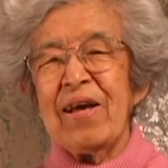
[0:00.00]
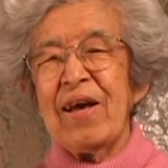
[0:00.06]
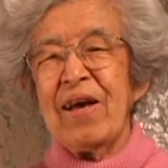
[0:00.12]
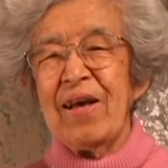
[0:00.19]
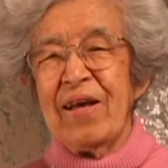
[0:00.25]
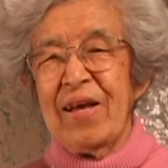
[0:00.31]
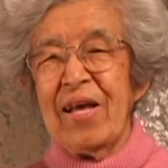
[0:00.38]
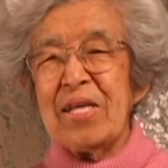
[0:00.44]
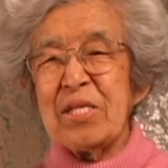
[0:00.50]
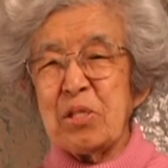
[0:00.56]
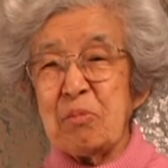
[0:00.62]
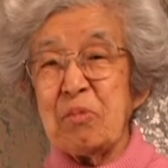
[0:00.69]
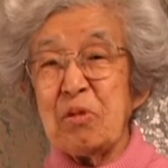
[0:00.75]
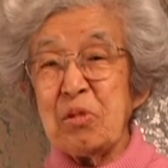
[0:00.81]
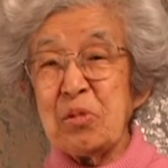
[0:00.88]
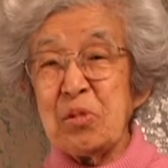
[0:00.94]

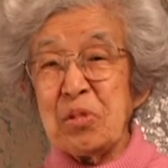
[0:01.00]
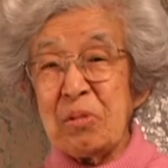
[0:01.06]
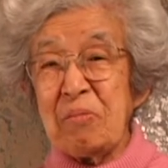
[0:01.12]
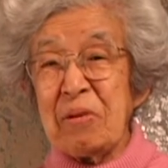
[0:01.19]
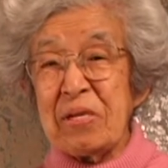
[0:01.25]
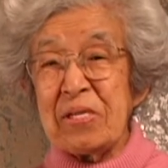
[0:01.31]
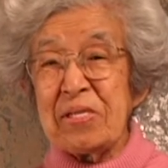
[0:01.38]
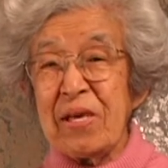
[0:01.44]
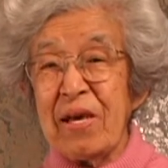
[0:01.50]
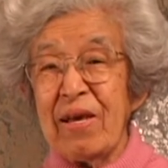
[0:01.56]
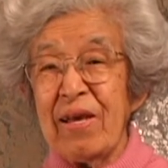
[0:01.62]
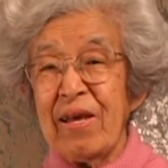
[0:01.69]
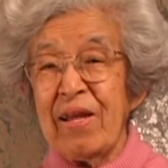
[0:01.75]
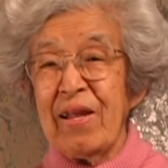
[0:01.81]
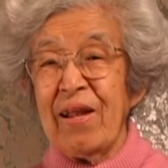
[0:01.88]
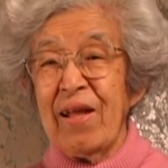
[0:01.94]
amusing, because I
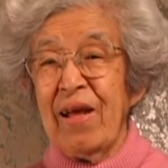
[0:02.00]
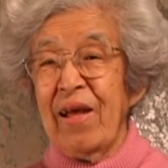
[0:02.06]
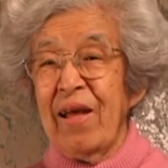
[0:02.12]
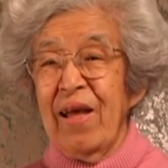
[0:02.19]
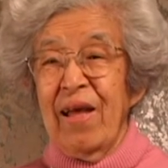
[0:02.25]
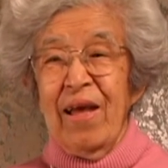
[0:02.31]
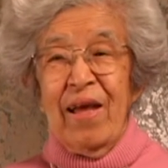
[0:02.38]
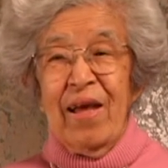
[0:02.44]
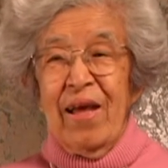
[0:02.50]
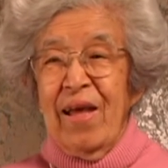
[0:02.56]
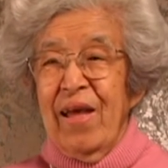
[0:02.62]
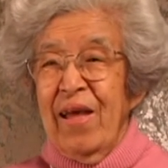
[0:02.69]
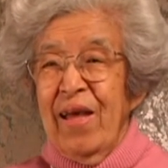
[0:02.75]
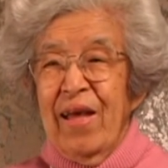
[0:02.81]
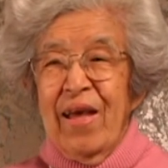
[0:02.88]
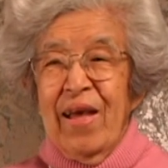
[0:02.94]

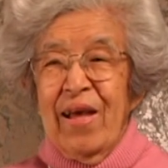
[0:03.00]
had